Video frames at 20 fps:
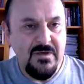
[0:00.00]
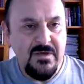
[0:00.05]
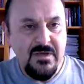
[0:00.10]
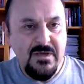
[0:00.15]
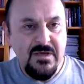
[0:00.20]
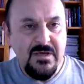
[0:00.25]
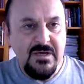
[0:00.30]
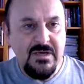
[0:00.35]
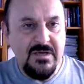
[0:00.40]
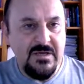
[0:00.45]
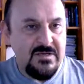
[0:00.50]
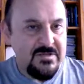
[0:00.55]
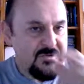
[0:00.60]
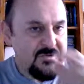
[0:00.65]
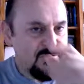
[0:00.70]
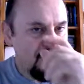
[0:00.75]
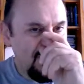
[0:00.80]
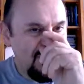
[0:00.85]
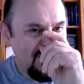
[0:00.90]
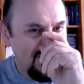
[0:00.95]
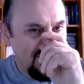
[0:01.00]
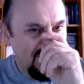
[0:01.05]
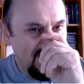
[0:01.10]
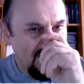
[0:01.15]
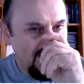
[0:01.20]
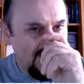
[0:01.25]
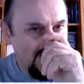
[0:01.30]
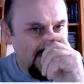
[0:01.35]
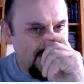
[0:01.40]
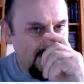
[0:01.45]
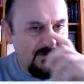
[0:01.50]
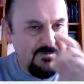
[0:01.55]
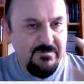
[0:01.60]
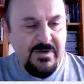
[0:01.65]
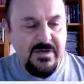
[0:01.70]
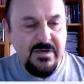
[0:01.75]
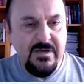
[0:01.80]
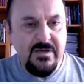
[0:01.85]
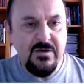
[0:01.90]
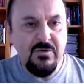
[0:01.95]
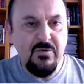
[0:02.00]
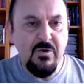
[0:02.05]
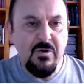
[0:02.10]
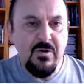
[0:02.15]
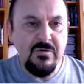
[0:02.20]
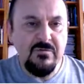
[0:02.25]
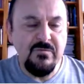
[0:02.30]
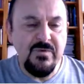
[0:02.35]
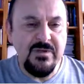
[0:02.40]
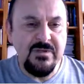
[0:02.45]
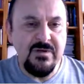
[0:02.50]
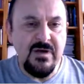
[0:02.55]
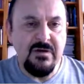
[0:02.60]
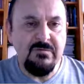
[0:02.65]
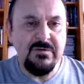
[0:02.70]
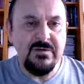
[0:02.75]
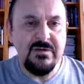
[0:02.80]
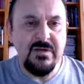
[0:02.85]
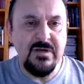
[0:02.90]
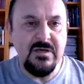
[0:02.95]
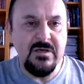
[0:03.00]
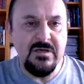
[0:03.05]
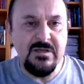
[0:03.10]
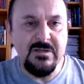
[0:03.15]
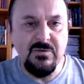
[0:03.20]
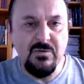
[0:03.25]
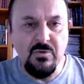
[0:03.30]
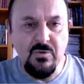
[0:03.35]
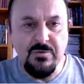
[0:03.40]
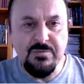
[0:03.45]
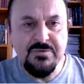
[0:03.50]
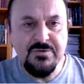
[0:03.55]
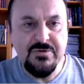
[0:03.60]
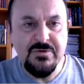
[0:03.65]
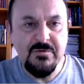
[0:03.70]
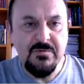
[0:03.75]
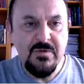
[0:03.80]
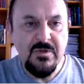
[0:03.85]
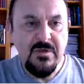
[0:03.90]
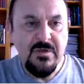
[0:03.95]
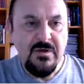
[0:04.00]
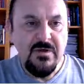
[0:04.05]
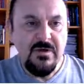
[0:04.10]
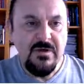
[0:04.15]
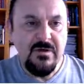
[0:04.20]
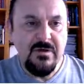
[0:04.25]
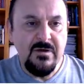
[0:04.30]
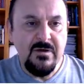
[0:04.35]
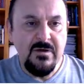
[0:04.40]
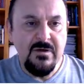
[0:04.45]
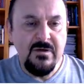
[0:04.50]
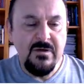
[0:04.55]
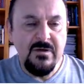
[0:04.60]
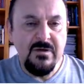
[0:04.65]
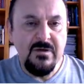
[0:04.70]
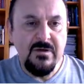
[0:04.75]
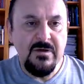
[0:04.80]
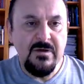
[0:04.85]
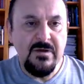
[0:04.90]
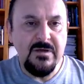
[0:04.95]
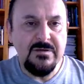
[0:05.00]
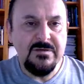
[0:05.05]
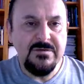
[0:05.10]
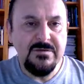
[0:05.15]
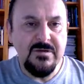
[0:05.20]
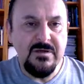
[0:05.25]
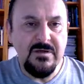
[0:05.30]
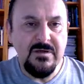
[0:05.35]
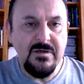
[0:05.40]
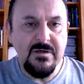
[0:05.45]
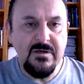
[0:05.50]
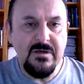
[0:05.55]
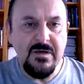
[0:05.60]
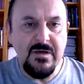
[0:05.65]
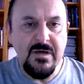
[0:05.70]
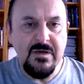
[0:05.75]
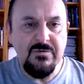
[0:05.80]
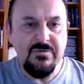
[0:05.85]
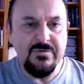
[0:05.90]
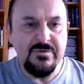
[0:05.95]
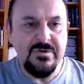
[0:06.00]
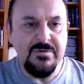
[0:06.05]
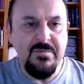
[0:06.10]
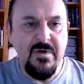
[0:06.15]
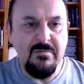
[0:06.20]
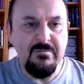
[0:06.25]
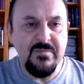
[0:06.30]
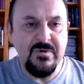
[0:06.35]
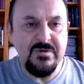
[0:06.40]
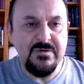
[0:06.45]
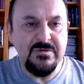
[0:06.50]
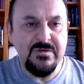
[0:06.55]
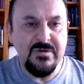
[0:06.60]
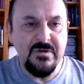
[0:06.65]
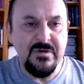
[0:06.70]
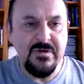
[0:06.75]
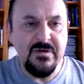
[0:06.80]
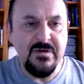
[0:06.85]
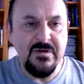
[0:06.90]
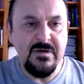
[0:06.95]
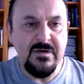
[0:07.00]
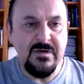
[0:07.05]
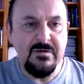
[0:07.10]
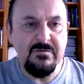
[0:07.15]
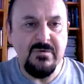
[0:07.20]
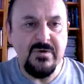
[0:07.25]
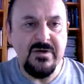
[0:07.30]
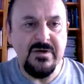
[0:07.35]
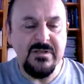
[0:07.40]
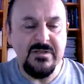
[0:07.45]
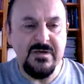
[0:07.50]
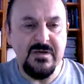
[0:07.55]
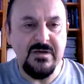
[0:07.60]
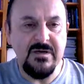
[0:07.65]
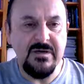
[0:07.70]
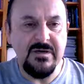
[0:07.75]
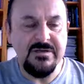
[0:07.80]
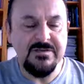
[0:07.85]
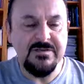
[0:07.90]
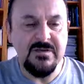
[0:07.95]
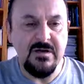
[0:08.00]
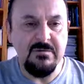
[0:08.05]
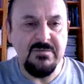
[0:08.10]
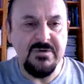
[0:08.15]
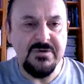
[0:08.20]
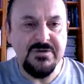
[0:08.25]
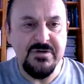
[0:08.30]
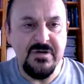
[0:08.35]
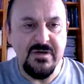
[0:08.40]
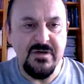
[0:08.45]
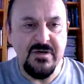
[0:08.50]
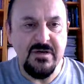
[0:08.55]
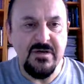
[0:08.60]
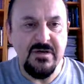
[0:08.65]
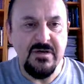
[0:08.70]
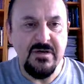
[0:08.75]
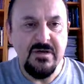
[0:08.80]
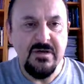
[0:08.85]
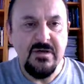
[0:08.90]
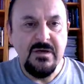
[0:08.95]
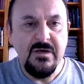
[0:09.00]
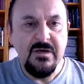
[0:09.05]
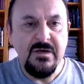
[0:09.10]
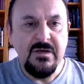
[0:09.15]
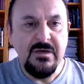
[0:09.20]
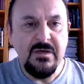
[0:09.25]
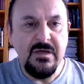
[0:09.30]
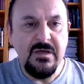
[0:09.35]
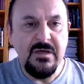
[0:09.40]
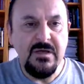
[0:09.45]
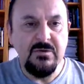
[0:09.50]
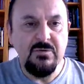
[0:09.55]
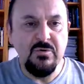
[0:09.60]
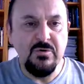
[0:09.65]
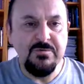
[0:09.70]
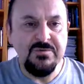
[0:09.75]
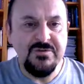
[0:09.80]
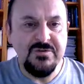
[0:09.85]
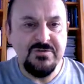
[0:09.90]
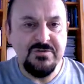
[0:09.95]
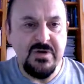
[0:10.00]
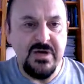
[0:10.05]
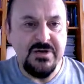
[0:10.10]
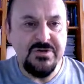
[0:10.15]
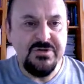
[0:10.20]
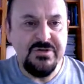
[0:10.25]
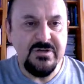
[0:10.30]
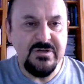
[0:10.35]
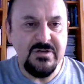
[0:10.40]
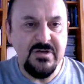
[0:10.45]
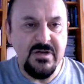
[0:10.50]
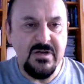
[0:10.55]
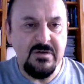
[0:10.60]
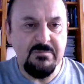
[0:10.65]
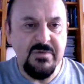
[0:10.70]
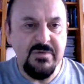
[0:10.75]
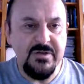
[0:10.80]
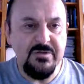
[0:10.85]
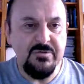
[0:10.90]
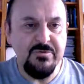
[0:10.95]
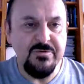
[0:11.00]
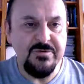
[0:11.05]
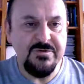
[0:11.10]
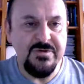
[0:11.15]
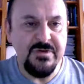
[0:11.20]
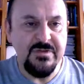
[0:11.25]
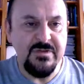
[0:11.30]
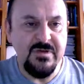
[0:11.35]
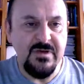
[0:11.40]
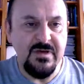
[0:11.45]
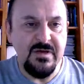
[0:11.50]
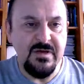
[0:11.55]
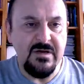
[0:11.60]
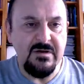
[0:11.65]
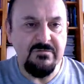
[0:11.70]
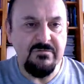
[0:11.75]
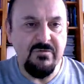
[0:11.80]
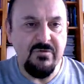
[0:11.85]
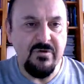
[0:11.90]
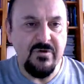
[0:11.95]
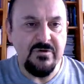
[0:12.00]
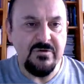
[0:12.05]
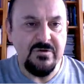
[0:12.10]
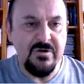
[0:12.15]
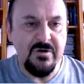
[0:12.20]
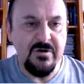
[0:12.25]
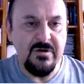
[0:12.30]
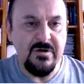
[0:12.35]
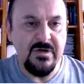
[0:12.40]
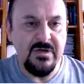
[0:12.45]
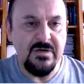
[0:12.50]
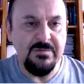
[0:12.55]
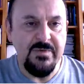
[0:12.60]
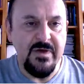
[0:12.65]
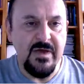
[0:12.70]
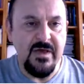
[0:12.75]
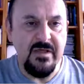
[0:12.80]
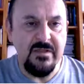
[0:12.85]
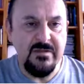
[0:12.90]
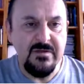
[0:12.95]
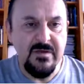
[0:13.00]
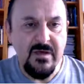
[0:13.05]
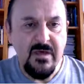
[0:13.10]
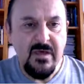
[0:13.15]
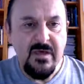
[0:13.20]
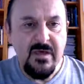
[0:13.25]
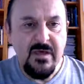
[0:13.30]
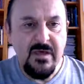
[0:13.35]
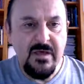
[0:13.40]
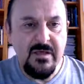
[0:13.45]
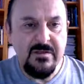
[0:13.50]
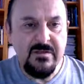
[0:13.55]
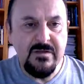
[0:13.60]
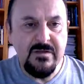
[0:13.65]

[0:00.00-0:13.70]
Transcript: We go on with our loops. As you remember, we can establish loop structure by using for command, and